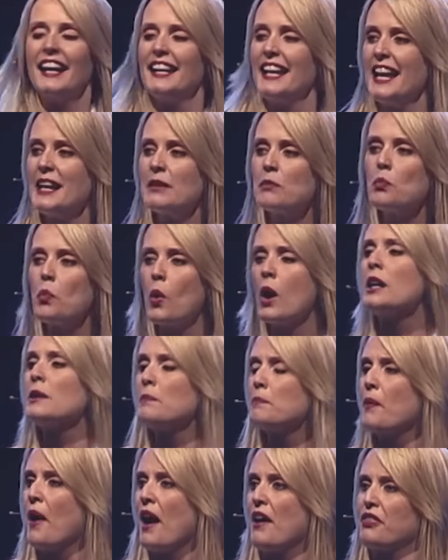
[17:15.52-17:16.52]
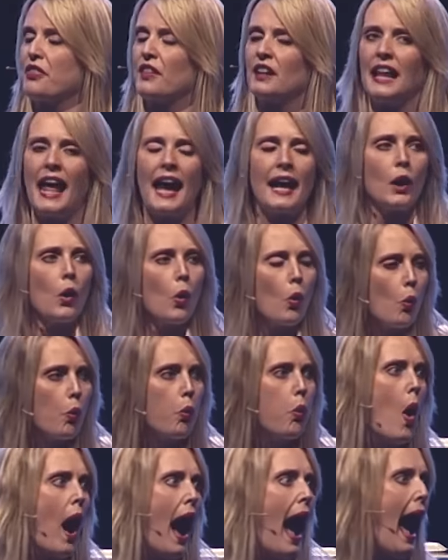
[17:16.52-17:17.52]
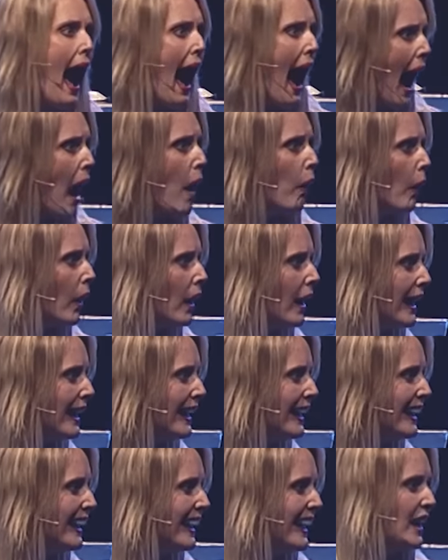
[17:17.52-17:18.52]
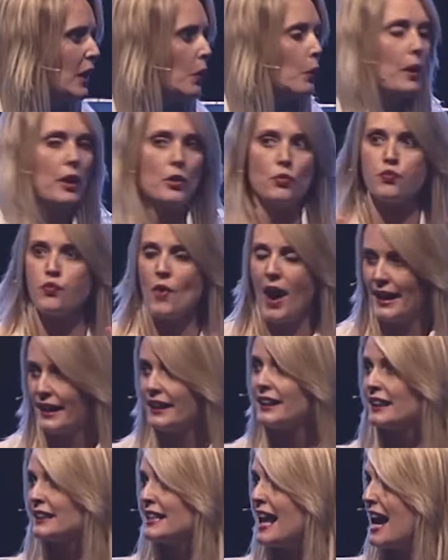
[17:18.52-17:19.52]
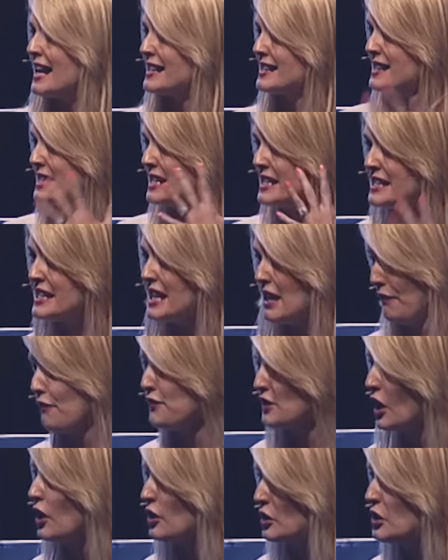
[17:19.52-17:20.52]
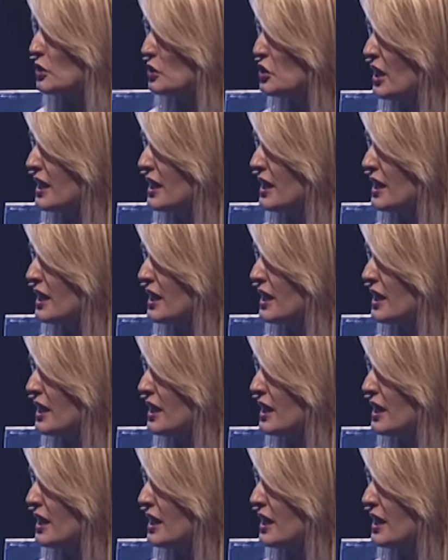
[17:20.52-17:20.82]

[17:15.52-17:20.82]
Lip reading: And in one breath, they're like, wow, we recognize the gift on you,